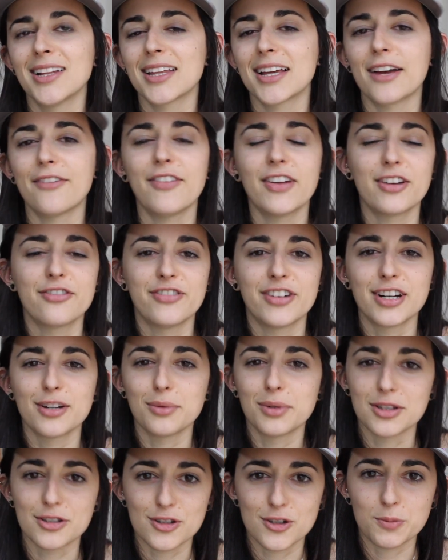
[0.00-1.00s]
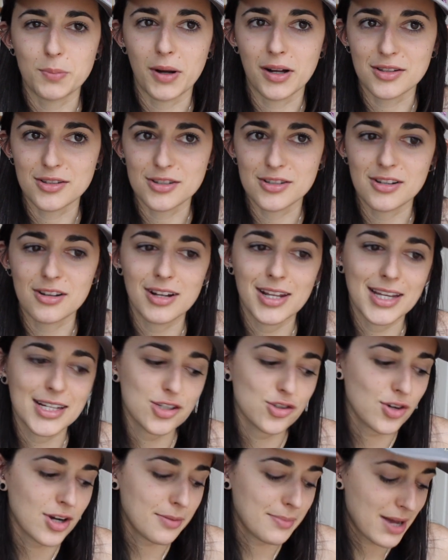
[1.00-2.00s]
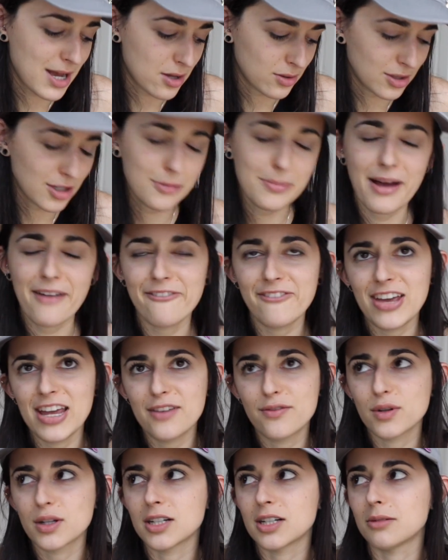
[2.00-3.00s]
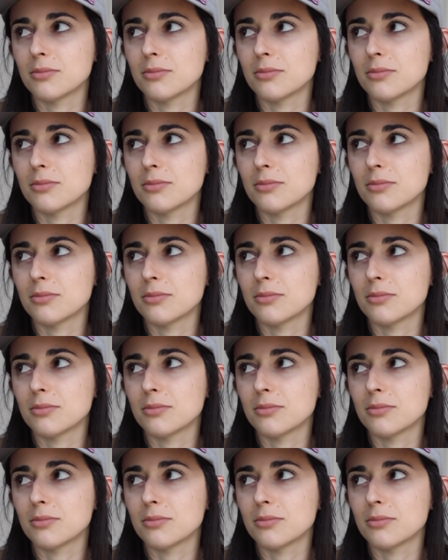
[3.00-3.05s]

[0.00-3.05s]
Like, I find it funny when their sponsors are like, try them out, they're my favorite.